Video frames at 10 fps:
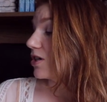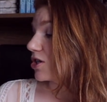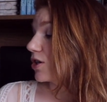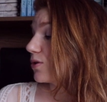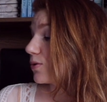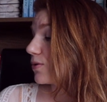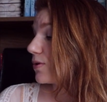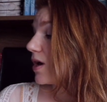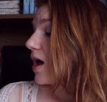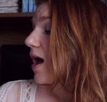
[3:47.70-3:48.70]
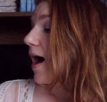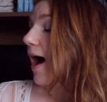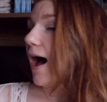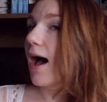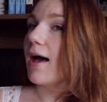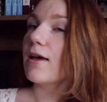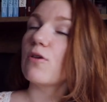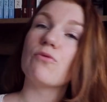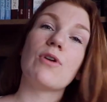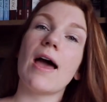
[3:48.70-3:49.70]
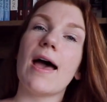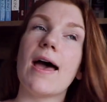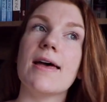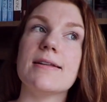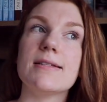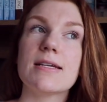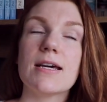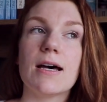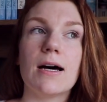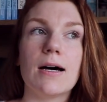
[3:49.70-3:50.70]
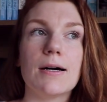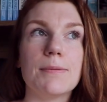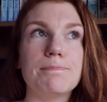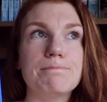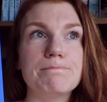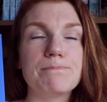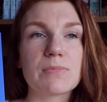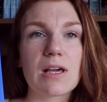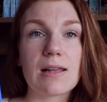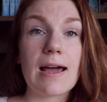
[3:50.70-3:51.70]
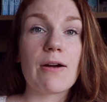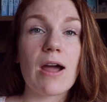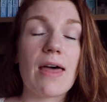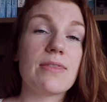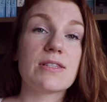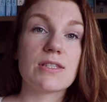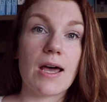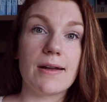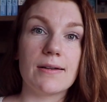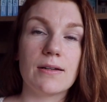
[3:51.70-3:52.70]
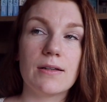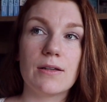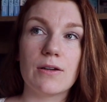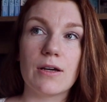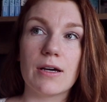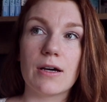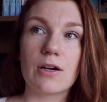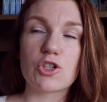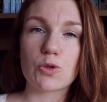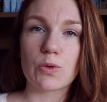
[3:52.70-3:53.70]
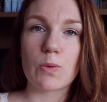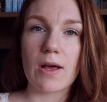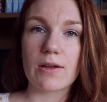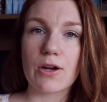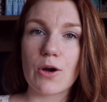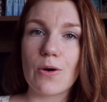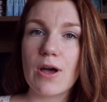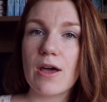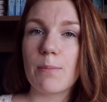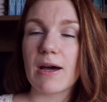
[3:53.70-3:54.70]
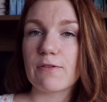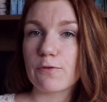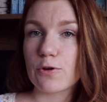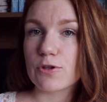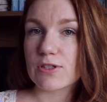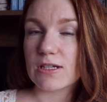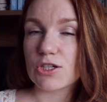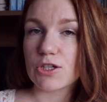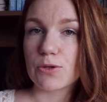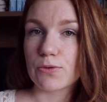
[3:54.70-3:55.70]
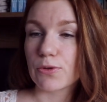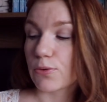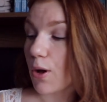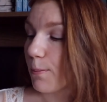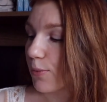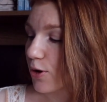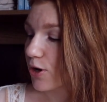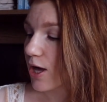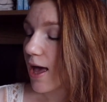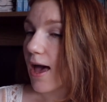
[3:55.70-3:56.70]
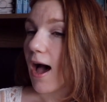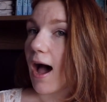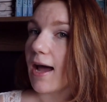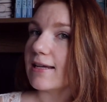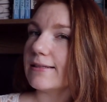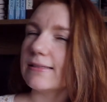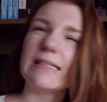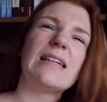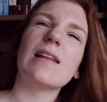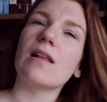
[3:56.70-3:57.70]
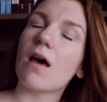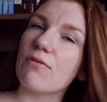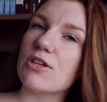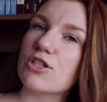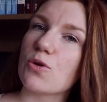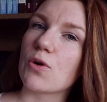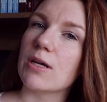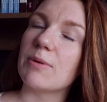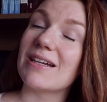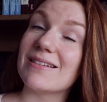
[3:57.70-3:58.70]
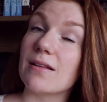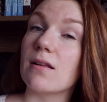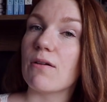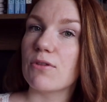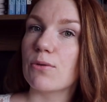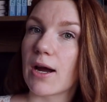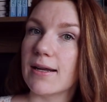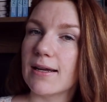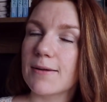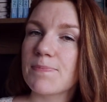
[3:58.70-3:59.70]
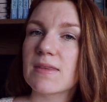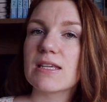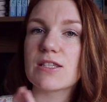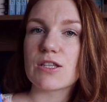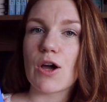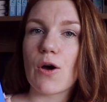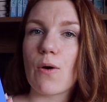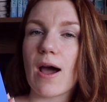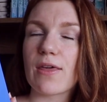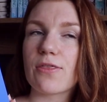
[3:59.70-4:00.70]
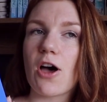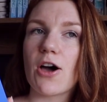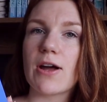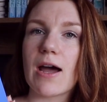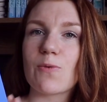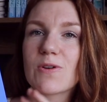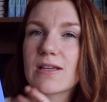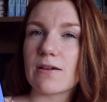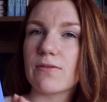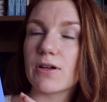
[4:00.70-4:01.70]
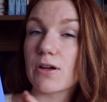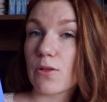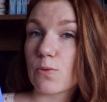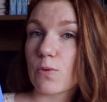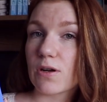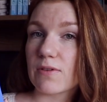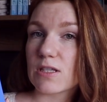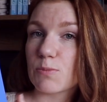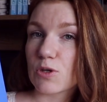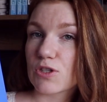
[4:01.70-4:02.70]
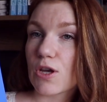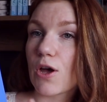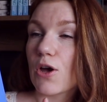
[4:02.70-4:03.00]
Ishiguro. I read Clara and the Sun a short while ago, my first Ishiguro book. I didn't love the story, but I did love the writing, so I thought I would give another one of his books